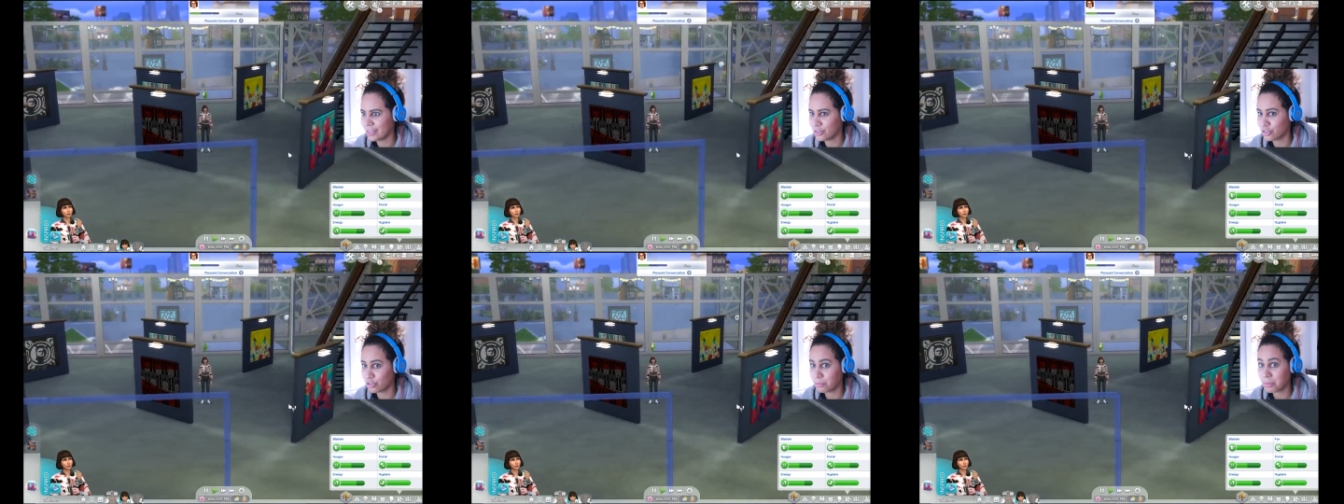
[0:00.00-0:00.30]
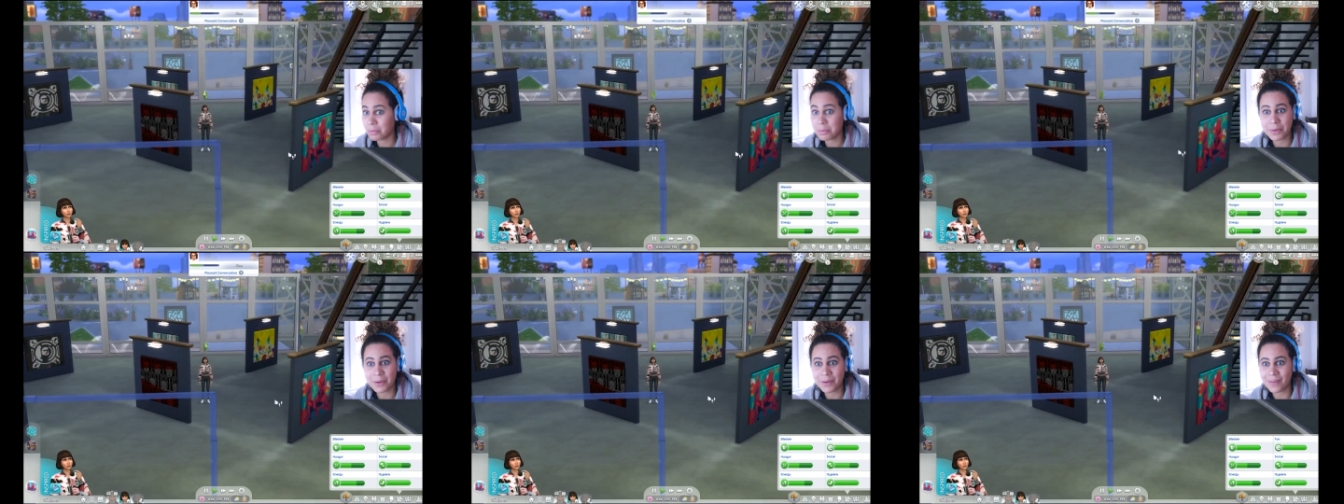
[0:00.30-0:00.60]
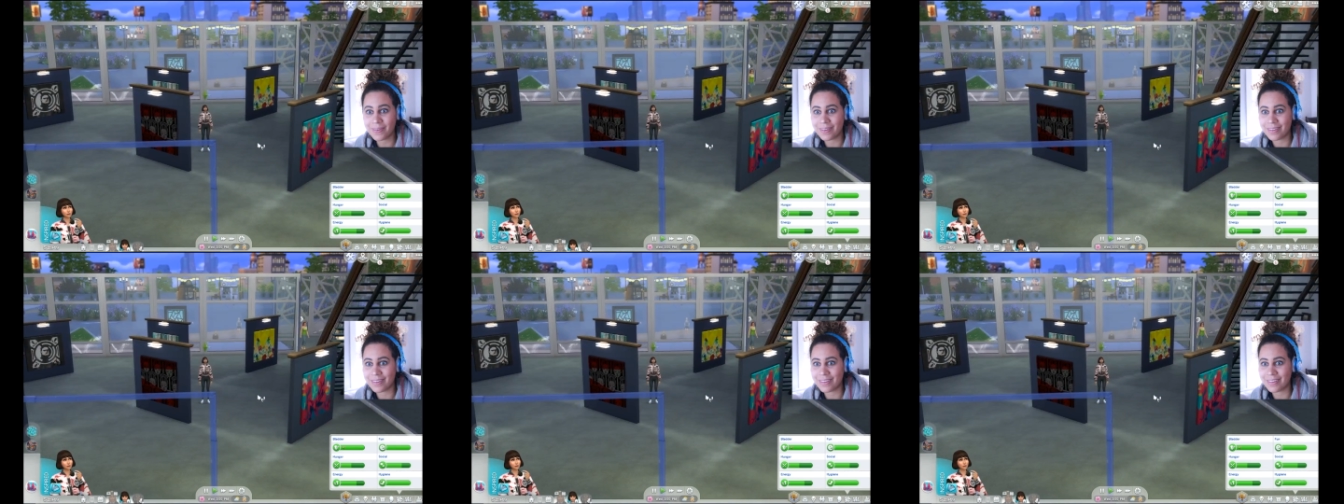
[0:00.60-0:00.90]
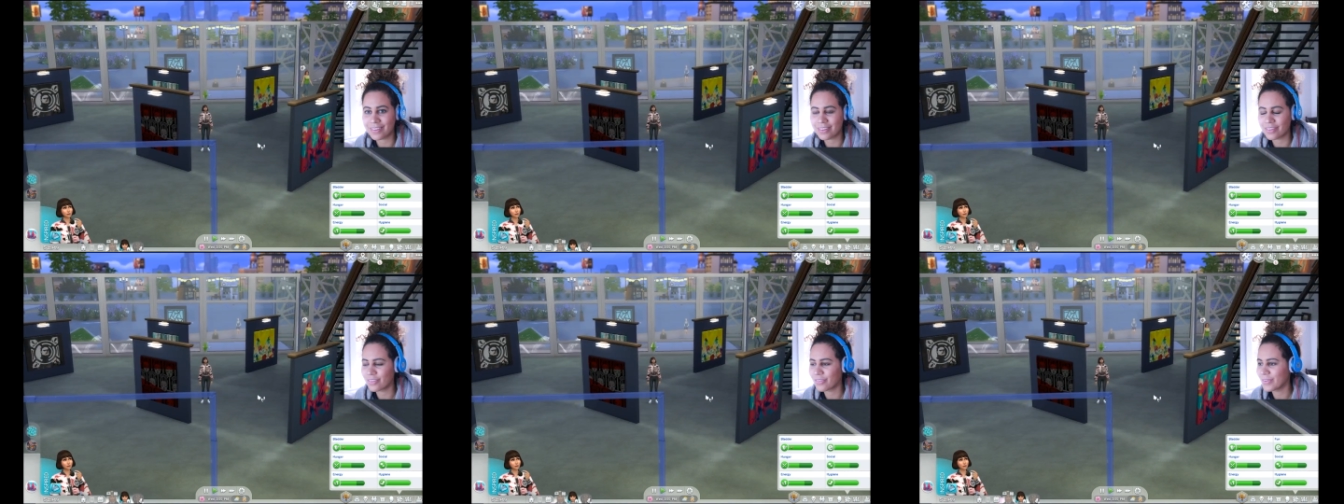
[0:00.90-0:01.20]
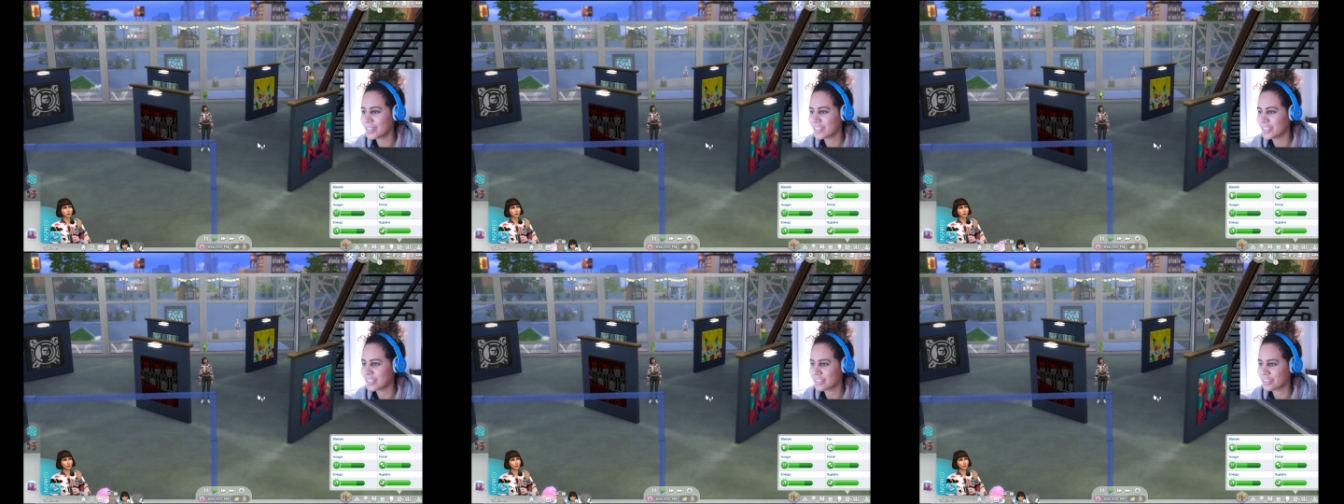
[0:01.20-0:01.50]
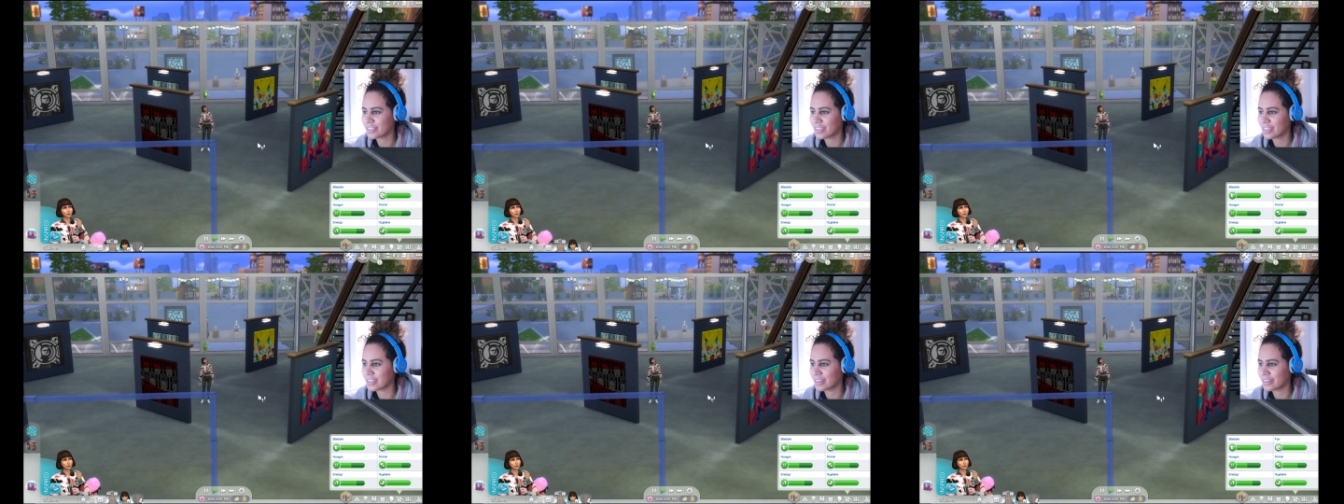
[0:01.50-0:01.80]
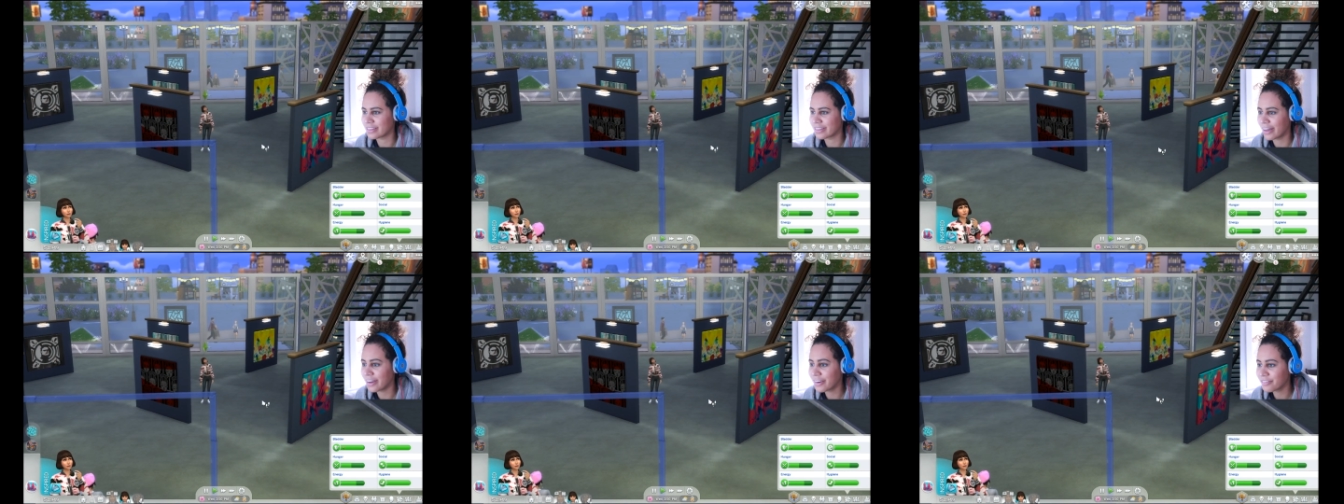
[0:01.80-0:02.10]
Super Bowl, which is a
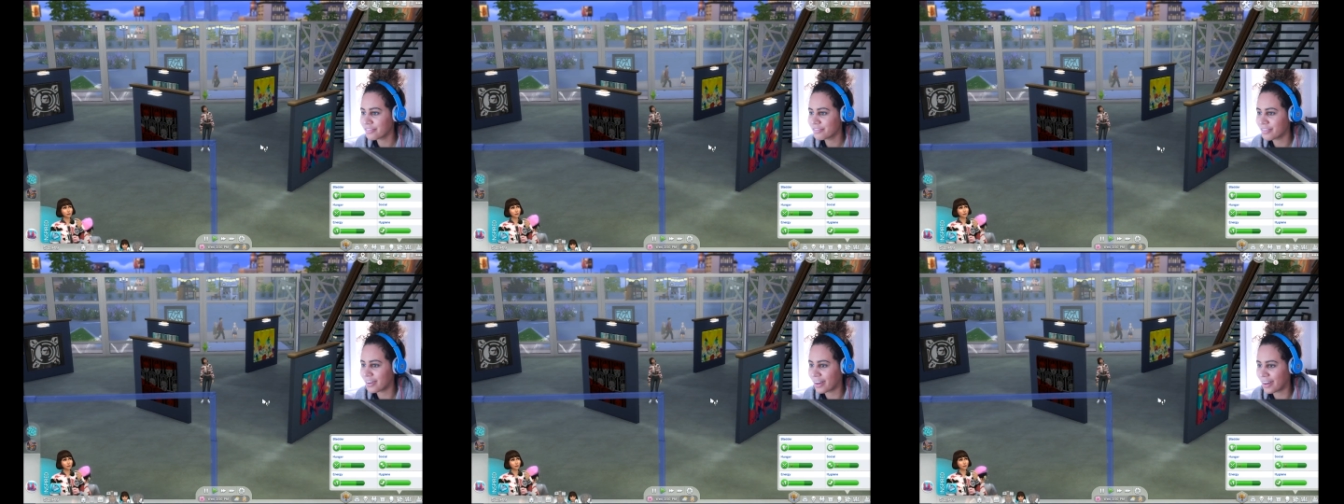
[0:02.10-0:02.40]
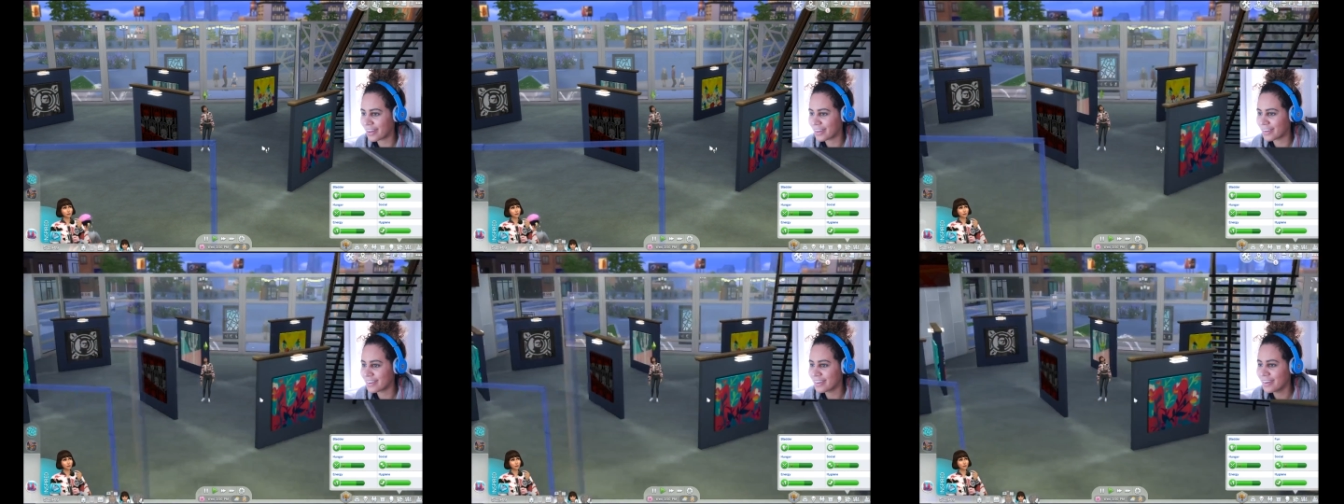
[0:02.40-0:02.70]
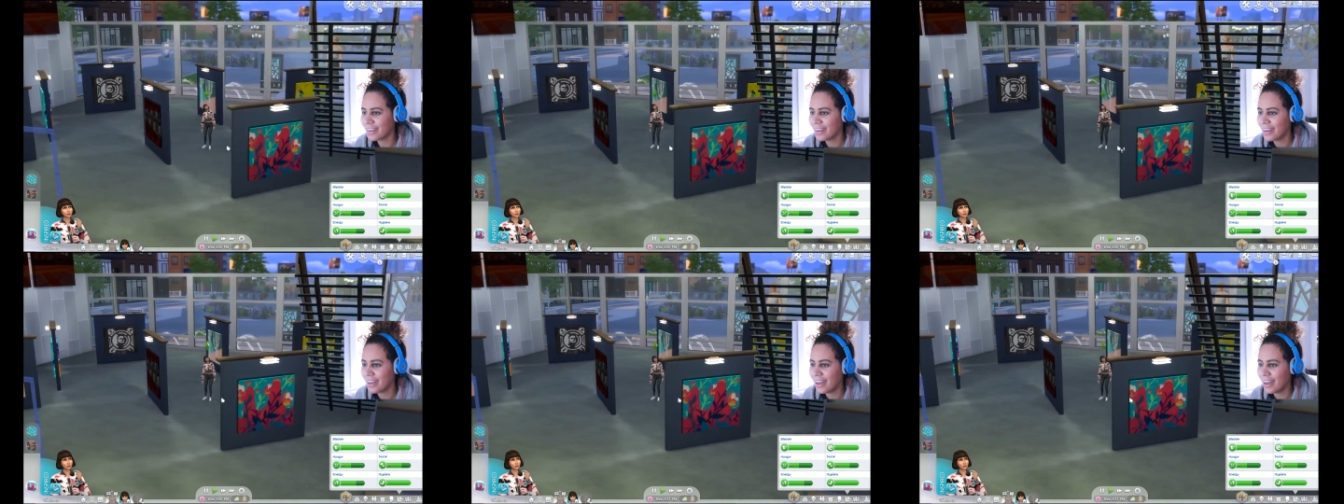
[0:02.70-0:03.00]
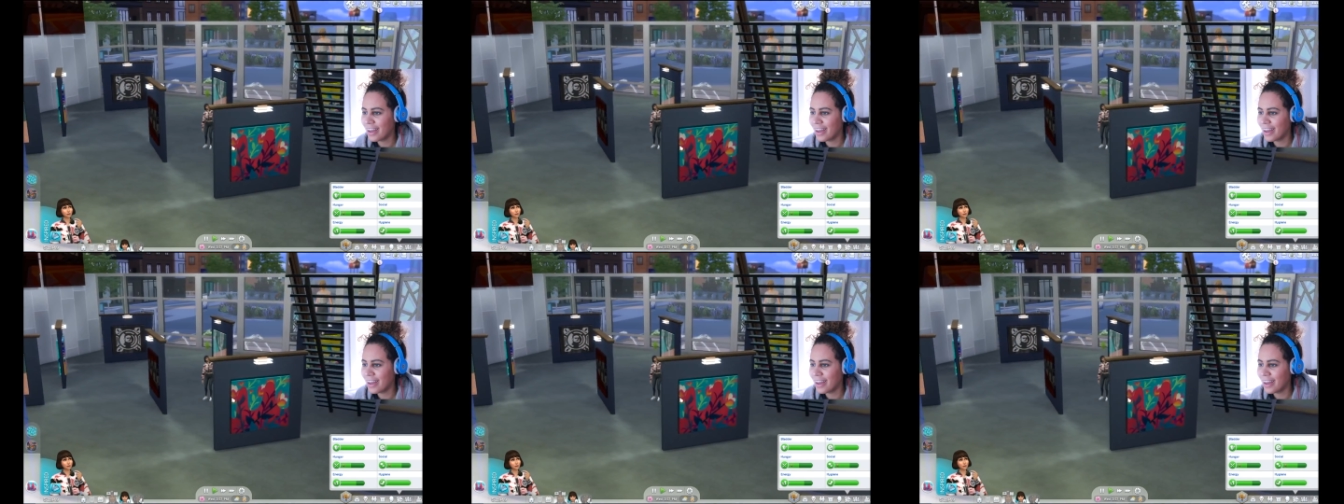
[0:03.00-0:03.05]
lot of fun.